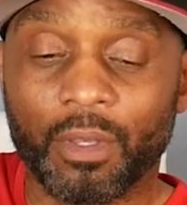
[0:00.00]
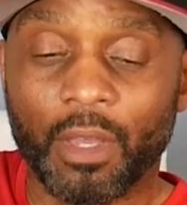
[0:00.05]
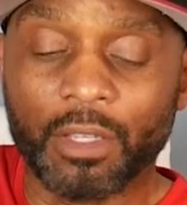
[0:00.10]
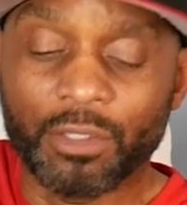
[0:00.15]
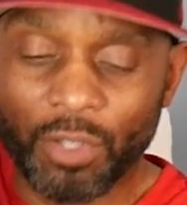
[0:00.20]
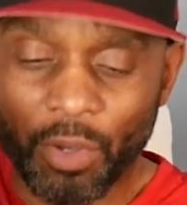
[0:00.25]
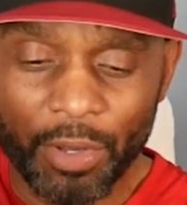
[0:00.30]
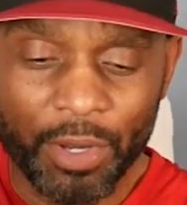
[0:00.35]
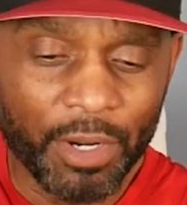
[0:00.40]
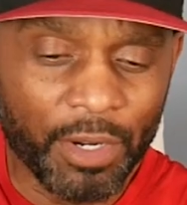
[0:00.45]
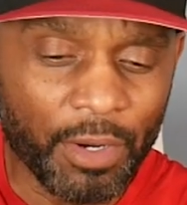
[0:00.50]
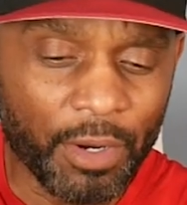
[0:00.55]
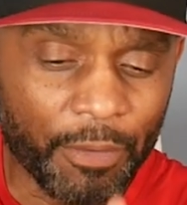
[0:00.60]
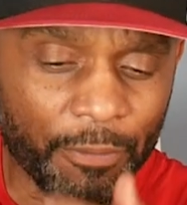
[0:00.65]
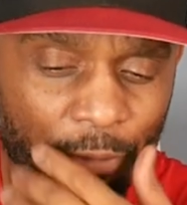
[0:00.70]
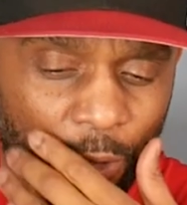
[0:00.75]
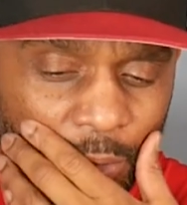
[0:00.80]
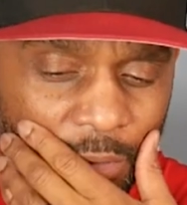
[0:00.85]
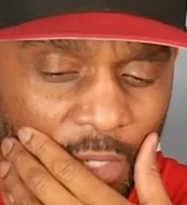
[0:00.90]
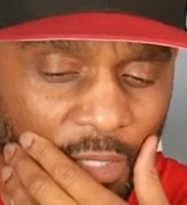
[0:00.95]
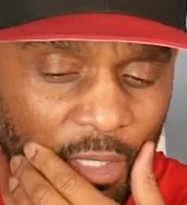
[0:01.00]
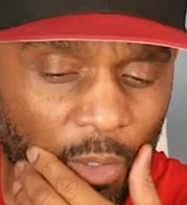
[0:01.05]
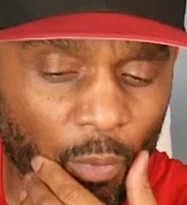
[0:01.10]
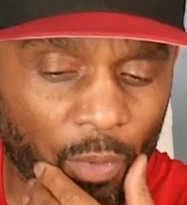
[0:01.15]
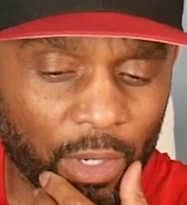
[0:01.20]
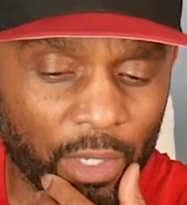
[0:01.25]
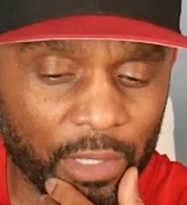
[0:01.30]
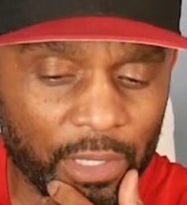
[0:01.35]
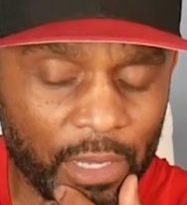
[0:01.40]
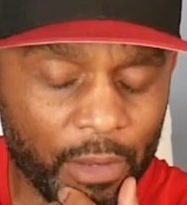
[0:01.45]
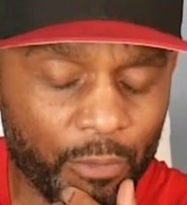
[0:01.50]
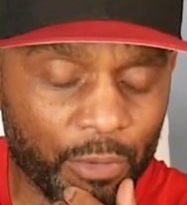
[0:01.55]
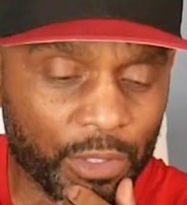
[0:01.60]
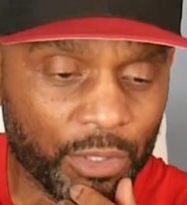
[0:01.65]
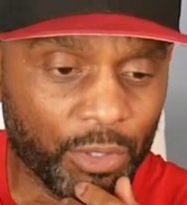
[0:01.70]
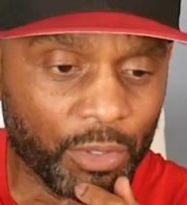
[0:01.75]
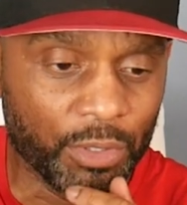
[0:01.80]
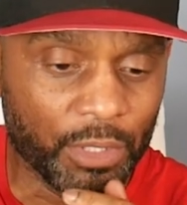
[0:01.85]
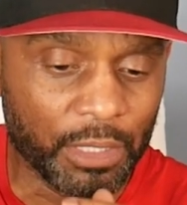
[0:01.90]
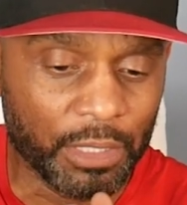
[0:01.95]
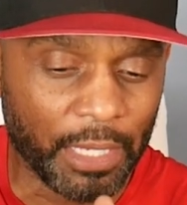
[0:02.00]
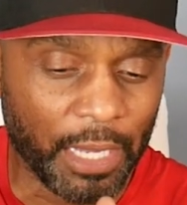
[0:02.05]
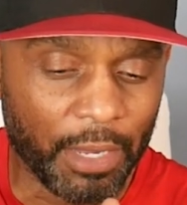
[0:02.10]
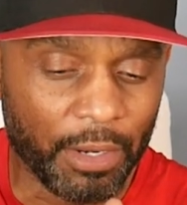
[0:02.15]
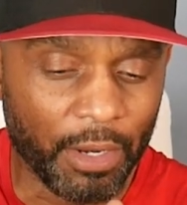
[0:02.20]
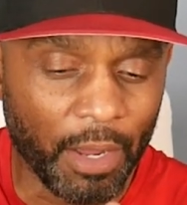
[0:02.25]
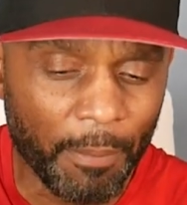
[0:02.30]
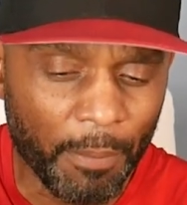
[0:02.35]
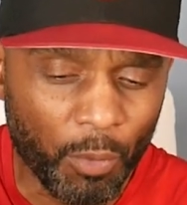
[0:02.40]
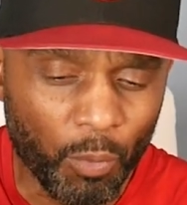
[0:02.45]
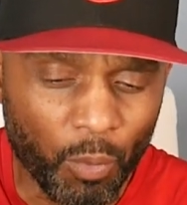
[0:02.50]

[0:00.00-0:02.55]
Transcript: And so here are a few things I want to leave with you today. Number